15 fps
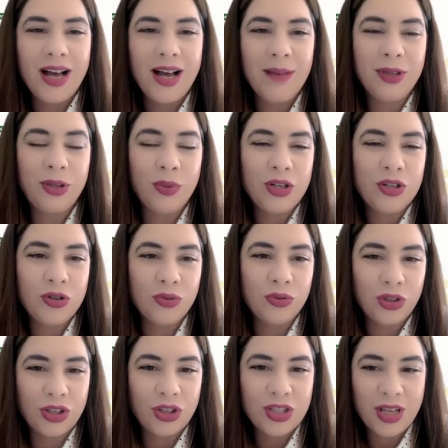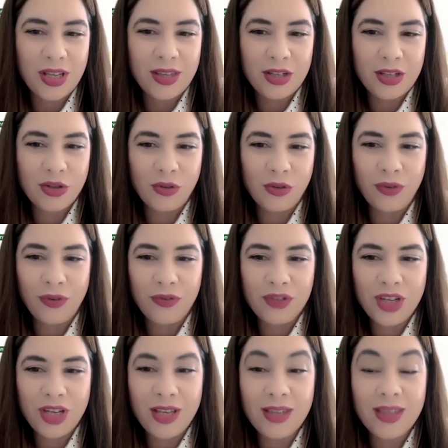between June 13th and June
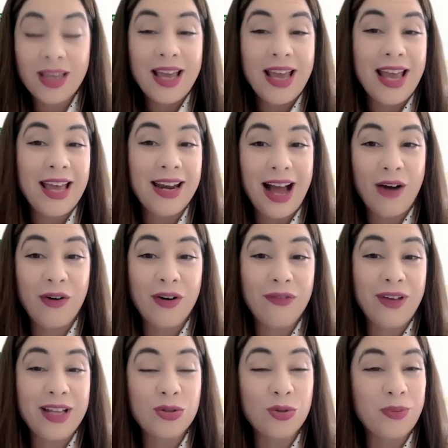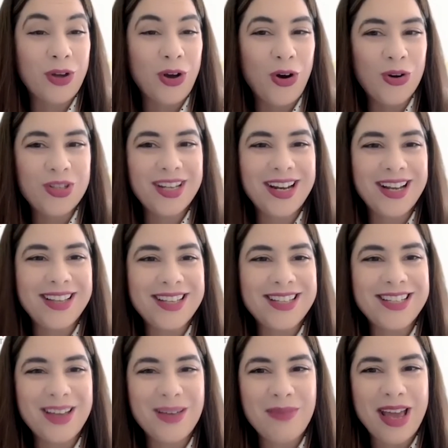15th. And our events will be hosted at the
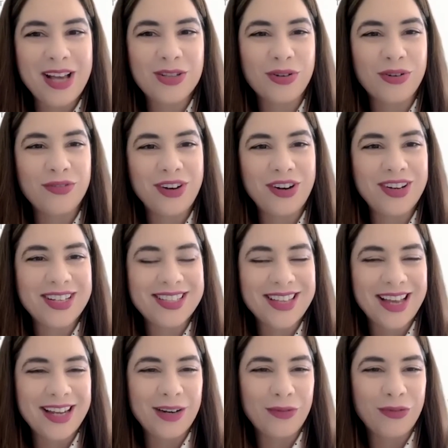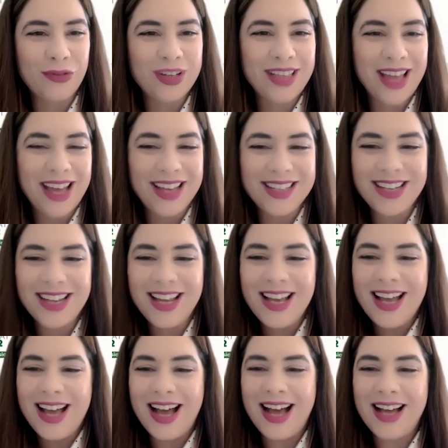TMX. We're very excited for that.
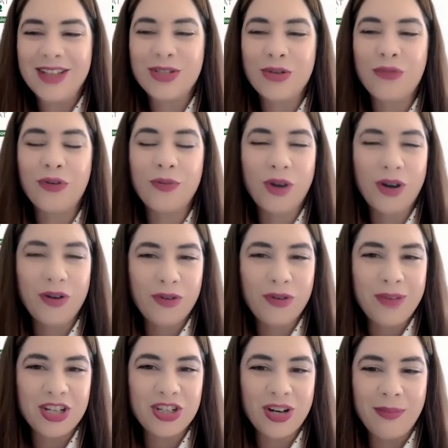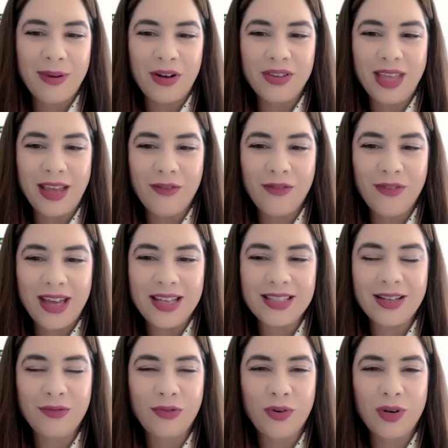So for more information about the events
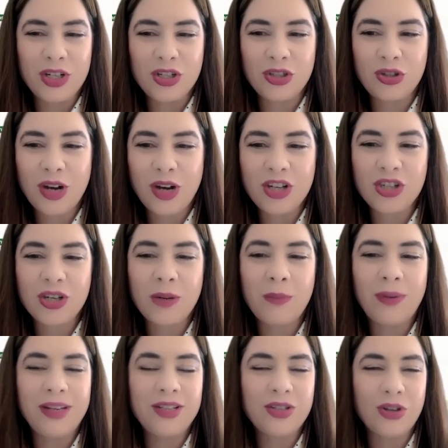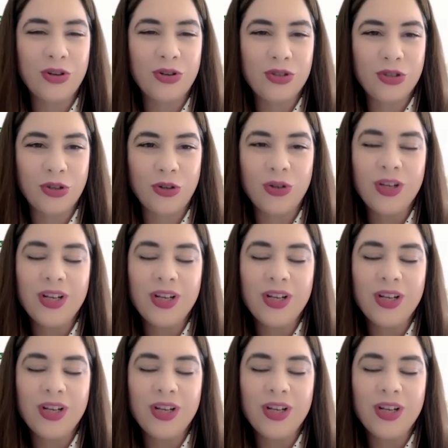and for registration, please go to